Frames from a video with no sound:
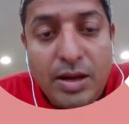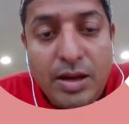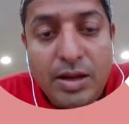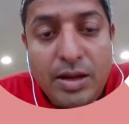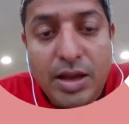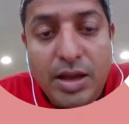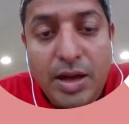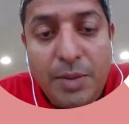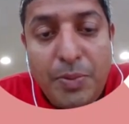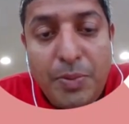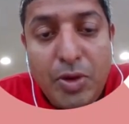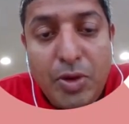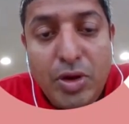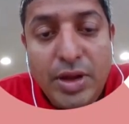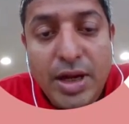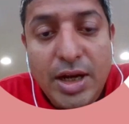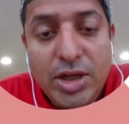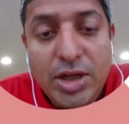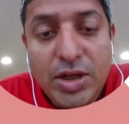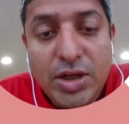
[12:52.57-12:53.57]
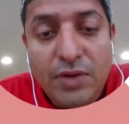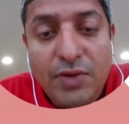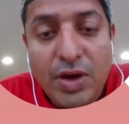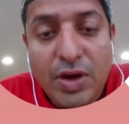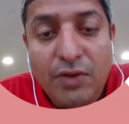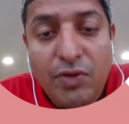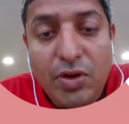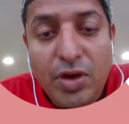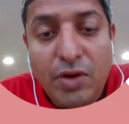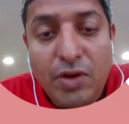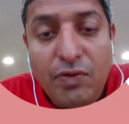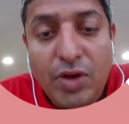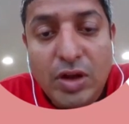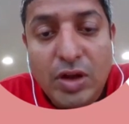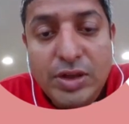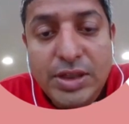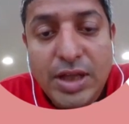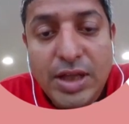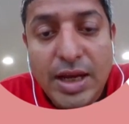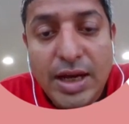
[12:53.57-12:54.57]
The report creation workflow
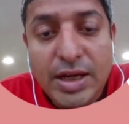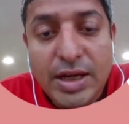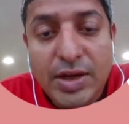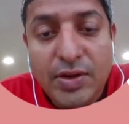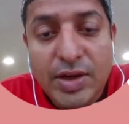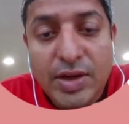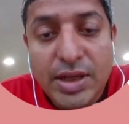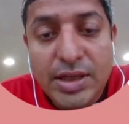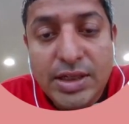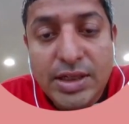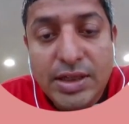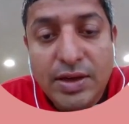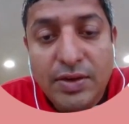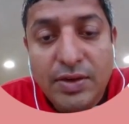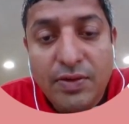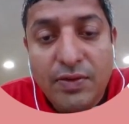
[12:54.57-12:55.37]
involves the activities